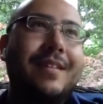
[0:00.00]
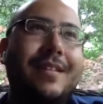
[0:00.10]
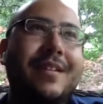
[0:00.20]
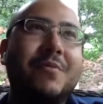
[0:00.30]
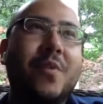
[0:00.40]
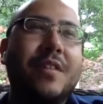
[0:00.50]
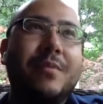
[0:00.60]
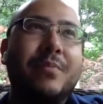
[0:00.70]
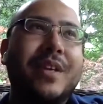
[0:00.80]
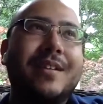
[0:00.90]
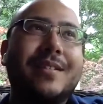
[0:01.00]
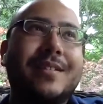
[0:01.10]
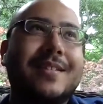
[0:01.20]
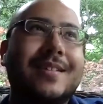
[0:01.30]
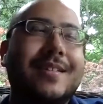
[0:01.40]
one of the
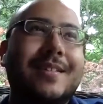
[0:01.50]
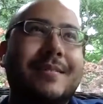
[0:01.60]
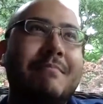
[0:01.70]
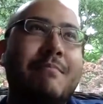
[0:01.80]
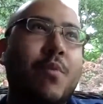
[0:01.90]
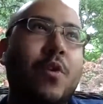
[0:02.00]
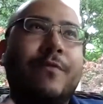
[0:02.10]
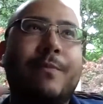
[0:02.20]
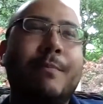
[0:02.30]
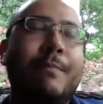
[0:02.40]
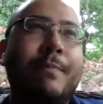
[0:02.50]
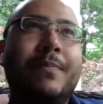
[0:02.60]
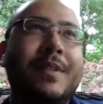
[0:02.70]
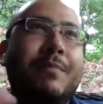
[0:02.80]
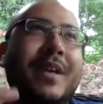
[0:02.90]
biggest,
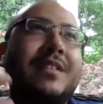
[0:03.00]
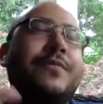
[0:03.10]
best